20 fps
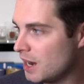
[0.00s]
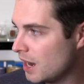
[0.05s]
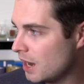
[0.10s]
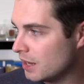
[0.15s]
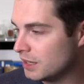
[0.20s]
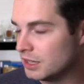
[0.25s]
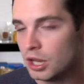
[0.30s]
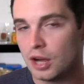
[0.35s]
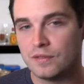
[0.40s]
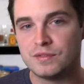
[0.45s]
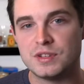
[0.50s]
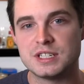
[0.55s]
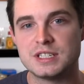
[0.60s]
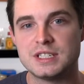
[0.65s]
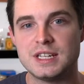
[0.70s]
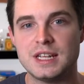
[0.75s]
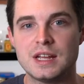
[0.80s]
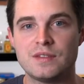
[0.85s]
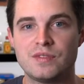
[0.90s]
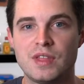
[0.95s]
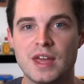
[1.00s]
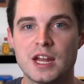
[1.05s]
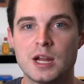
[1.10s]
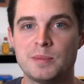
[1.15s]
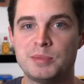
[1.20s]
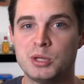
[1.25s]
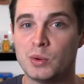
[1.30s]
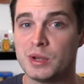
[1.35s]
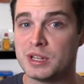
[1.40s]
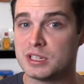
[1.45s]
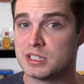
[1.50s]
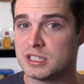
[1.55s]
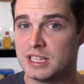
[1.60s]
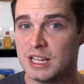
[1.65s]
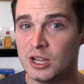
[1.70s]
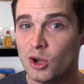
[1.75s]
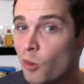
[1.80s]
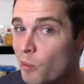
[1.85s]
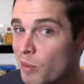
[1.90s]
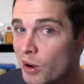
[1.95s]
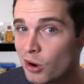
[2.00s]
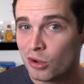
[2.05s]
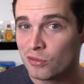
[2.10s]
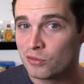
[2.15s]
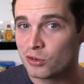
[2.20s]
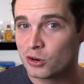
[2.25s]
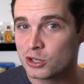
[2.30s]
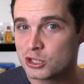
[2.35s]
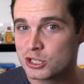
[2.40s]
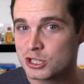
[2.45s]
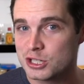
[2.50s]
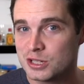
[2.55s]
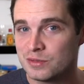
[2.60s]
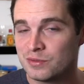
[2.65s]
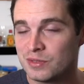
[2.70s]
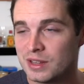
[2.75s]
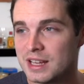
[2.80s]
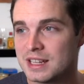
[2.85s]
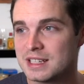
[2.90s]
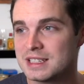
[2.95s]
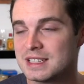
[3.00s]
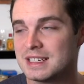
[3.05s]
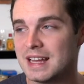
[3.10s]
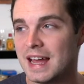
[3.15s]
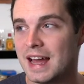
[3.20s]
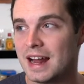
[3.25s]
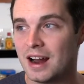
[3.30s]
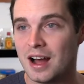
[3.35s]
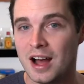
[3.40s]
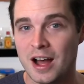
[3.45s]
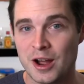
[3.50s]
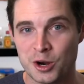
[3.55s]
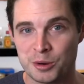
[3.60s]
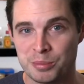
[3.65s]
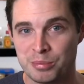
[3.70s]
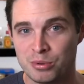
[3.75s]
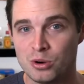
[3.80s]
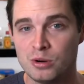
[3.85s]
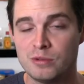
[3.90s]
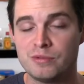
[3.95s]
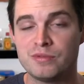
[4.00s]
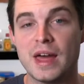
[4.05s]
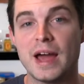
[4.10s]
I'd love to see if they end up doing single barrel versions of this at a higher proof.